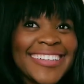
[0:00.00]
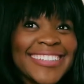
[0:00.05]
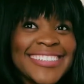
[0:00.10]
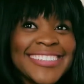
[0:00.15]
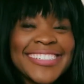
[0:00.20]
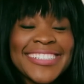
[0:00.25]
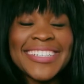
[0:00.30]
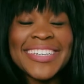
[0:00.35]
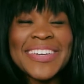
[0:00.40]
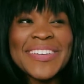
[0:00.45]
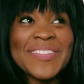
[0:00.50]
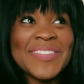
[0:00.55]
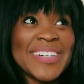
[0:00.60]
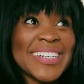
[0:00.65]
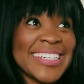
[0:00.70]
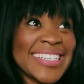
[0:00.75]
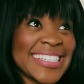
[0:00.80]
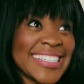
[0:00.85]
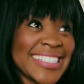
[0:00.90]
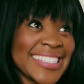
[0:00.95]
Gee
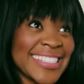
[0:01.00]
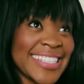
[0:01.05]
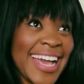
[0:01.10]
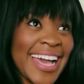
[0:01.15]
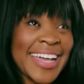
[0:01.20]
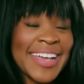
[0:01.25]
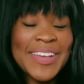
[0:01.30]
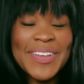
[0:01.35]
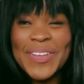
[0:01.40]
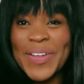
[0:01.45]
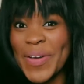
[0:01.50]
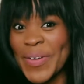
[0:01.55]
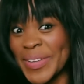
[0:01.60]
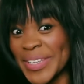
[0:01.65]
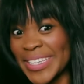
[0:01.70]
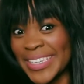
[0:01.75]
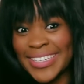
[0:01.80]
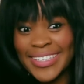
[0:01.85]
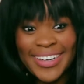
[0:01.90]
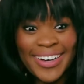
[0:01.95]
whiz. I can
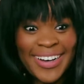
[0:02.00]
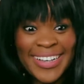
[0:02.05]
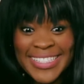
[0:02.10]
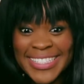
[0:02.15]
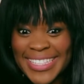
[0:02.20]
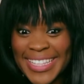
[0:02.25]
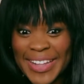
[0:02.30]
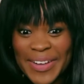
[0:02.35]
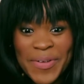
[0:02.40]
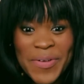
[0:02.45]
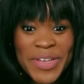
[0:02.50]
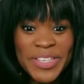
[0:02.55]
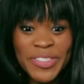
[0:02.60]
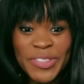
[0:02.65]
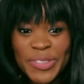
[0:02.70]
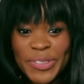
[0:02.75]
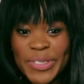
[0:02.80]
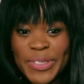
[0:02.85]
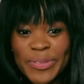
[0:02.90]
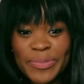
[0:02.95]
only answer that
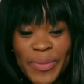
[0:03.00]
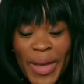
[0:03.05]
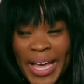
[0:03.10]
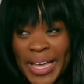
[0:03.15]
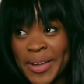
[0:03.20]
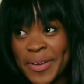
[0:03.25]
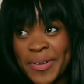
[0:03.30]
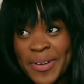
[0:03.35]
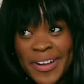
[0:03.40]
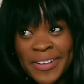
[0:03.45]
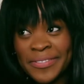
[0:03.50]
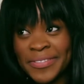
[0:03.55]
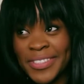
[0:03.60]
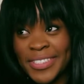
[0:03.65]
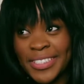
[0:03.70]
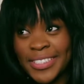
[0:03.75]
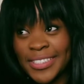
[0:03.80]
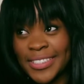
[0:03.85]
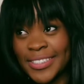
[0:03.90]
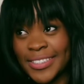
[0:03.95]
question in my craft.